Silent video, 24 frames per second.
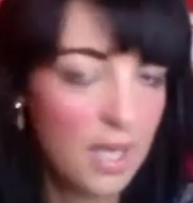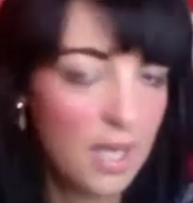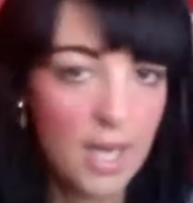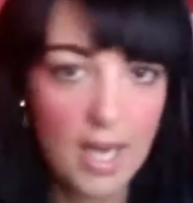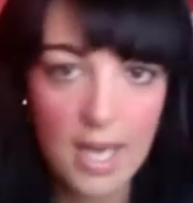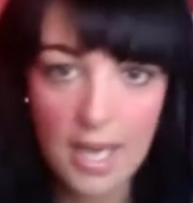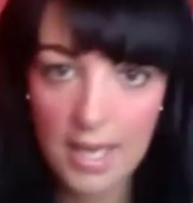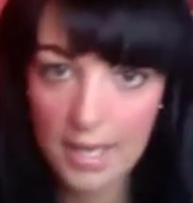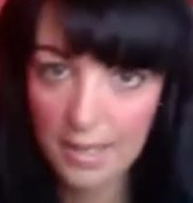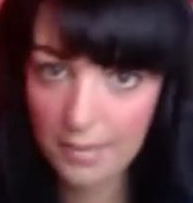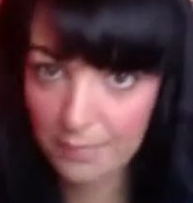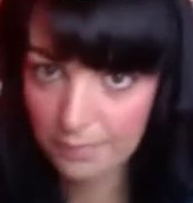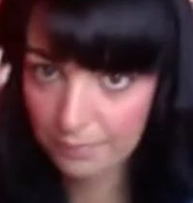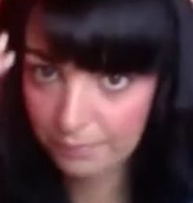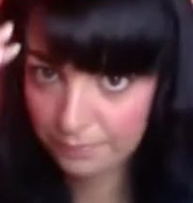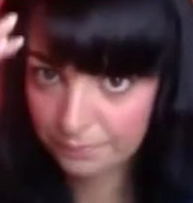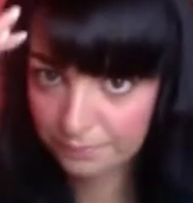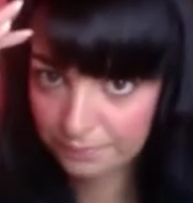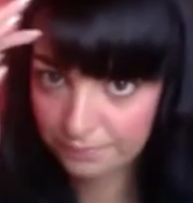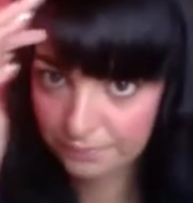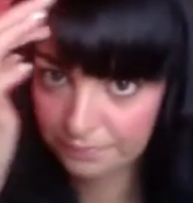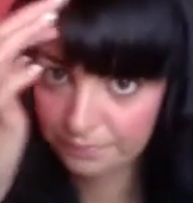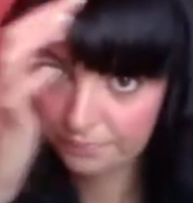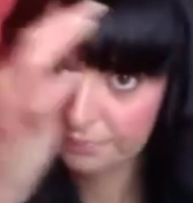
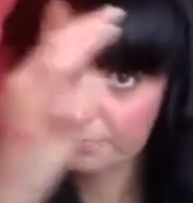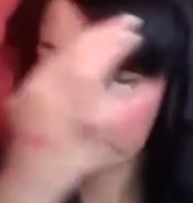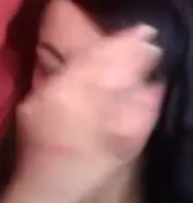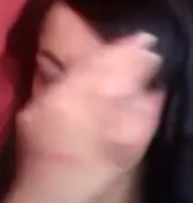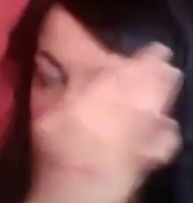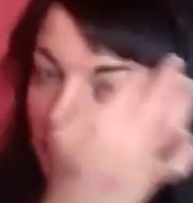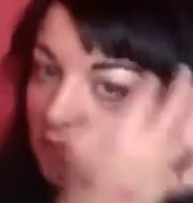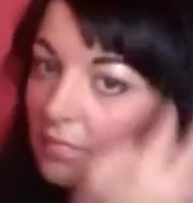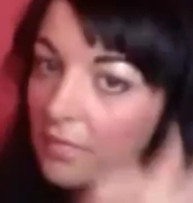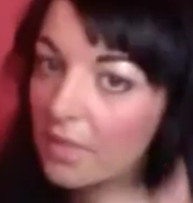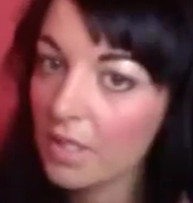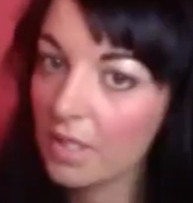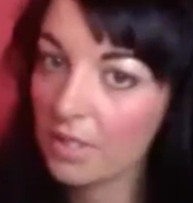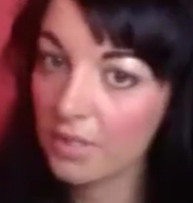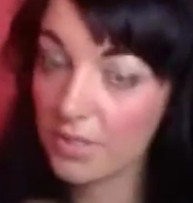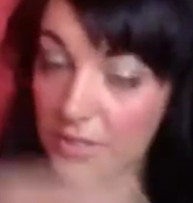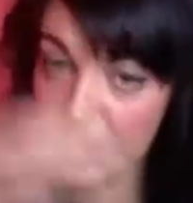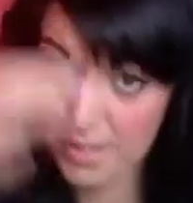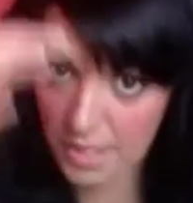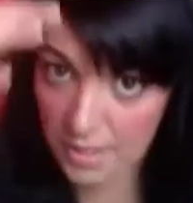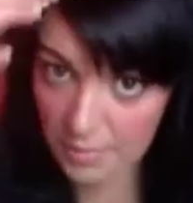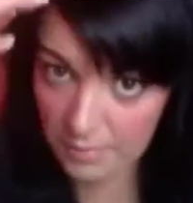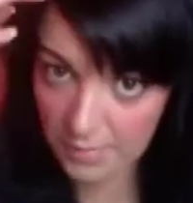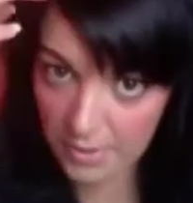
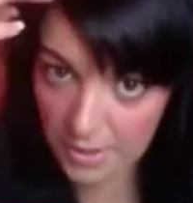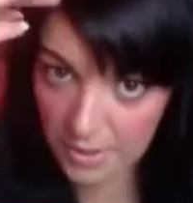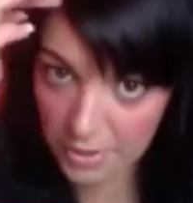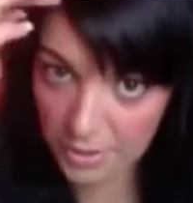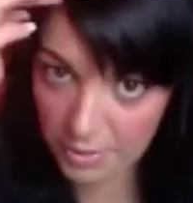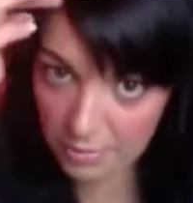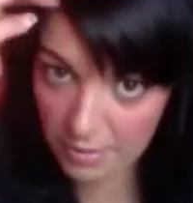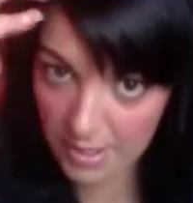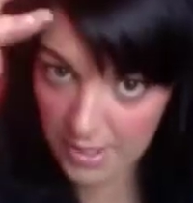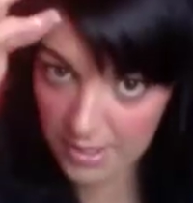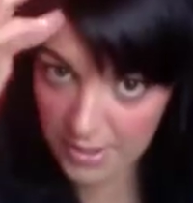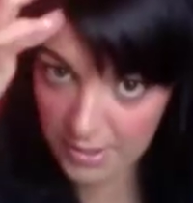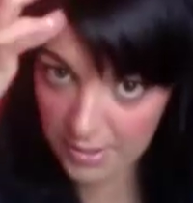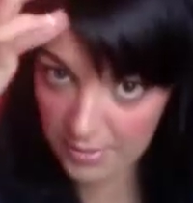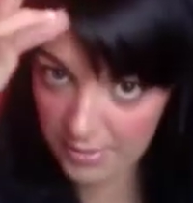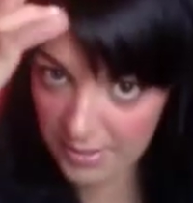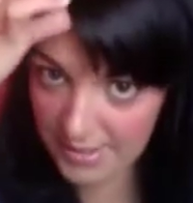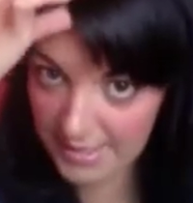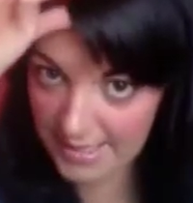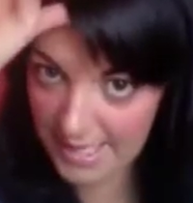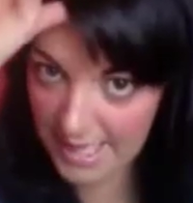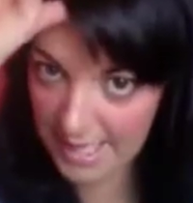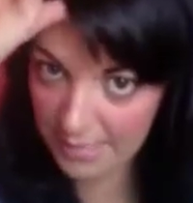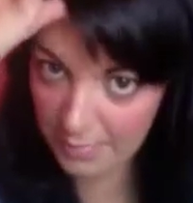So I'm going to try and do the
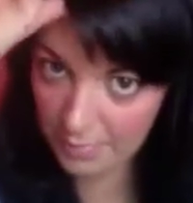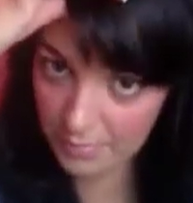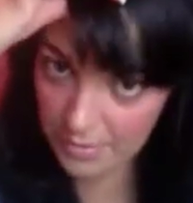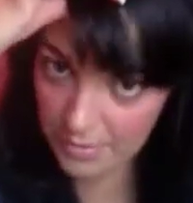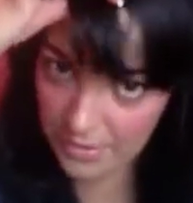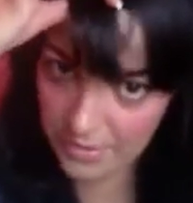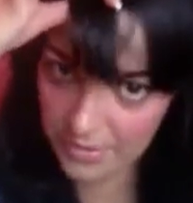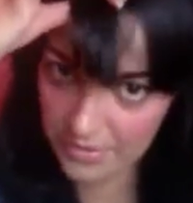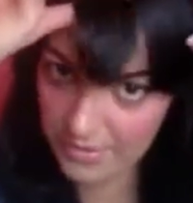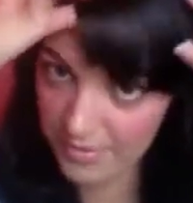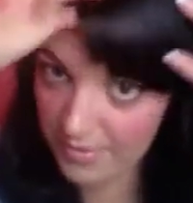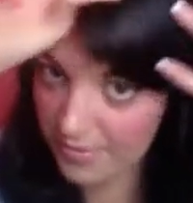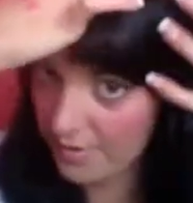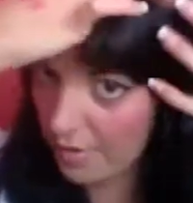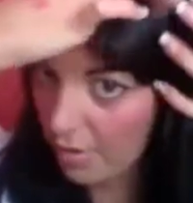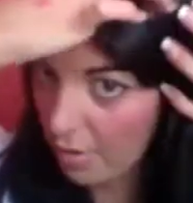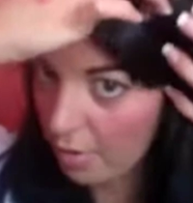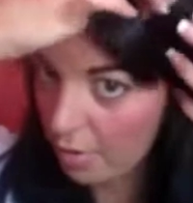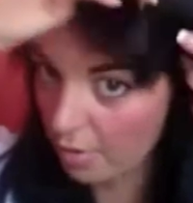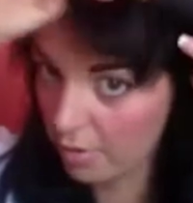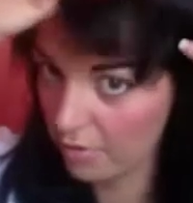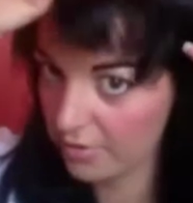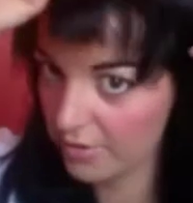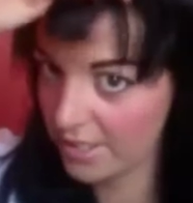same with
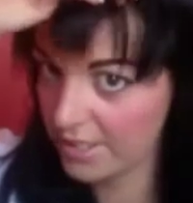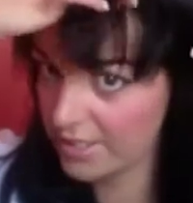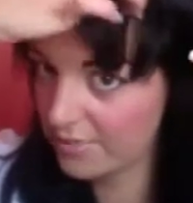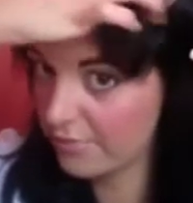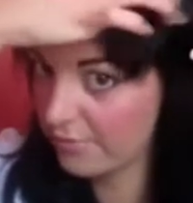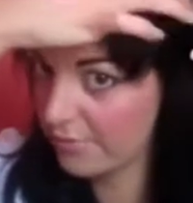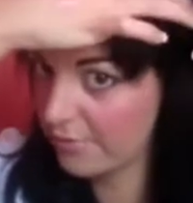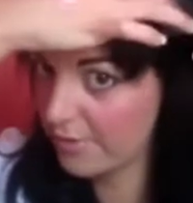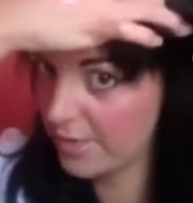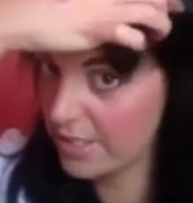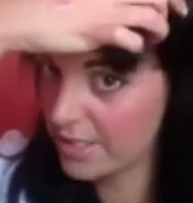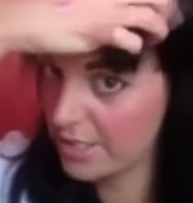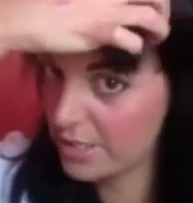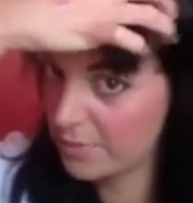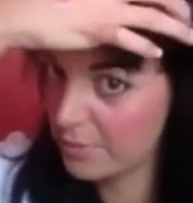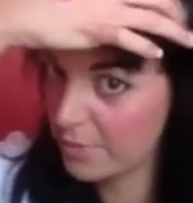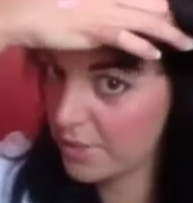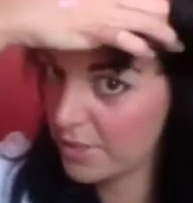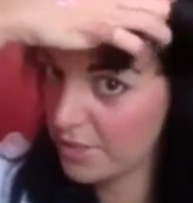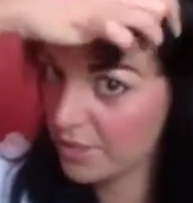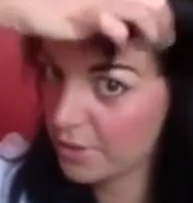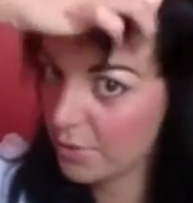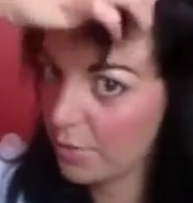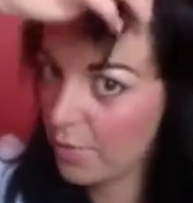all this fringe, but
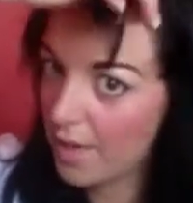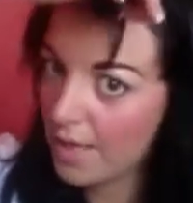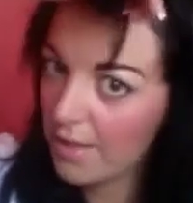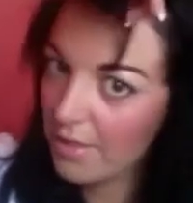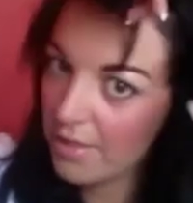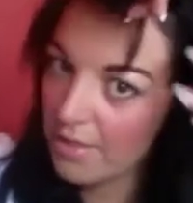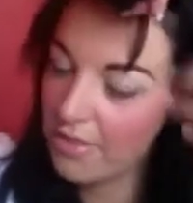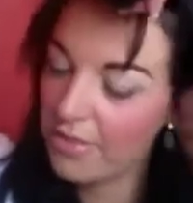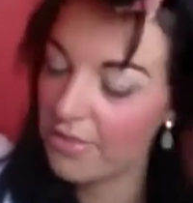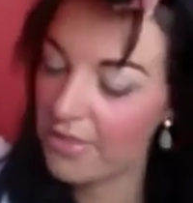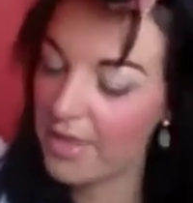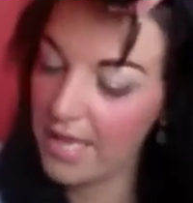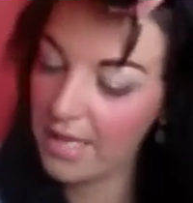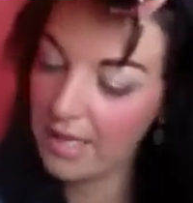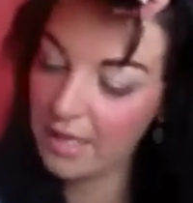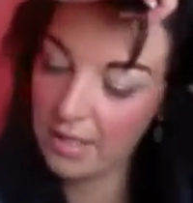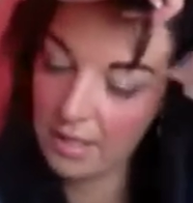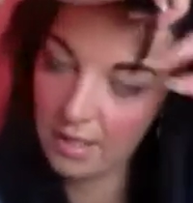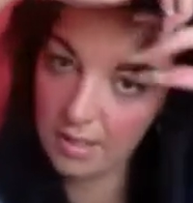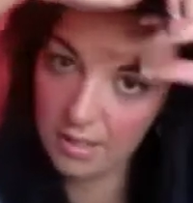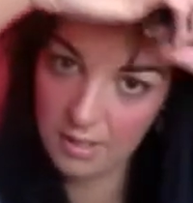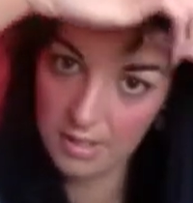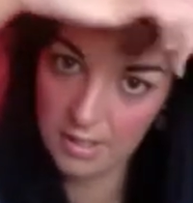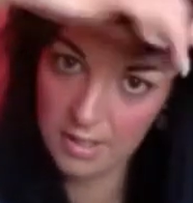it's quite thick.